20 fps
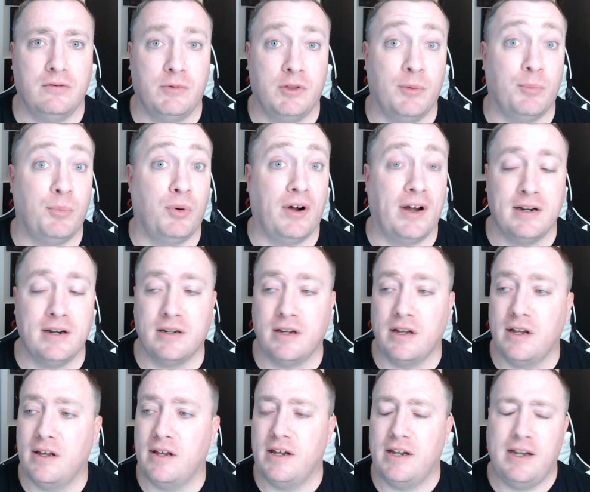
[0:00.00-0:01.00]
the brand,
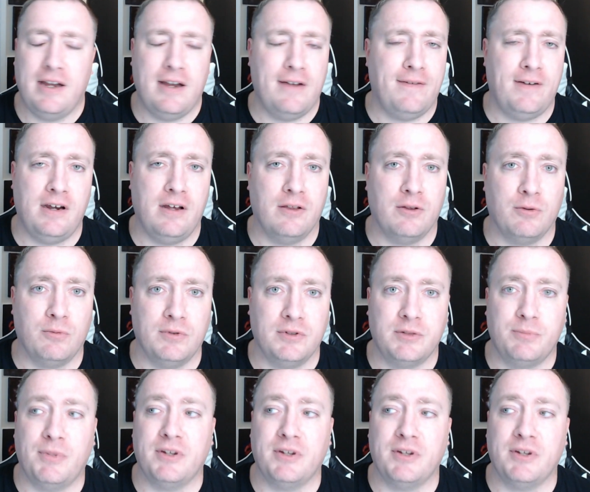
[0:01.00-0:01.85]
if you need other ones.